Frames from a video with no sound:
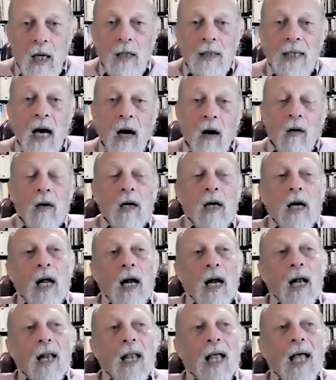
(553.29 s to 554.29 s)
Now,
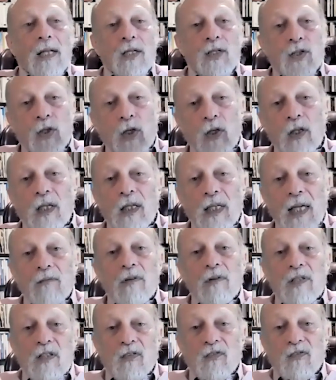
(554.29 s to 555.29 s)
at certain
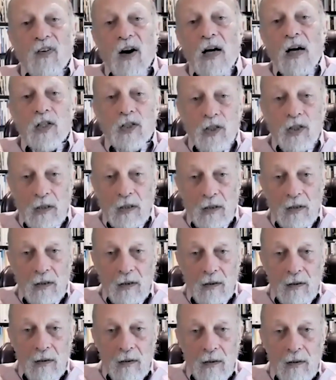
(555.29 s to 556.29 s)
levels of function,
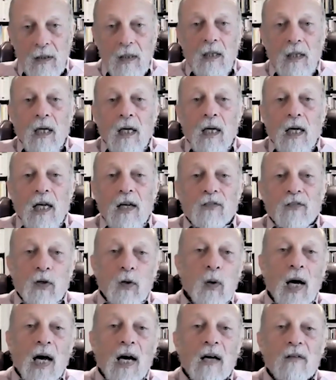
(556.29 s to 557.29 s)
if
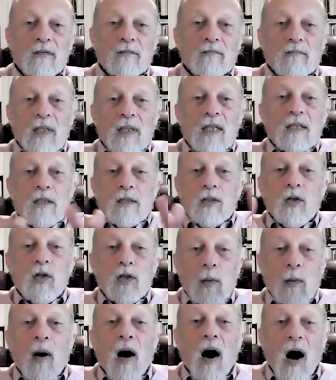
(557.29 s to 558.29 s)
you have, let's
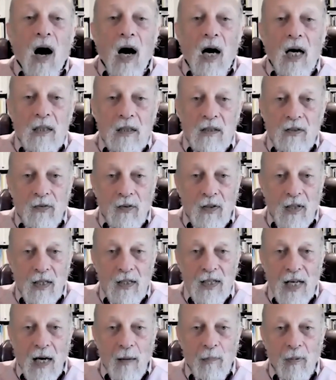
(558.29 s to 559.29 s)
use a pond, for
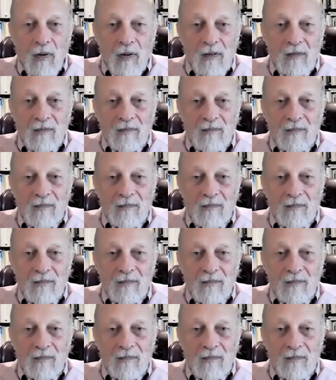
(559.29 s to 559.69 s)
example,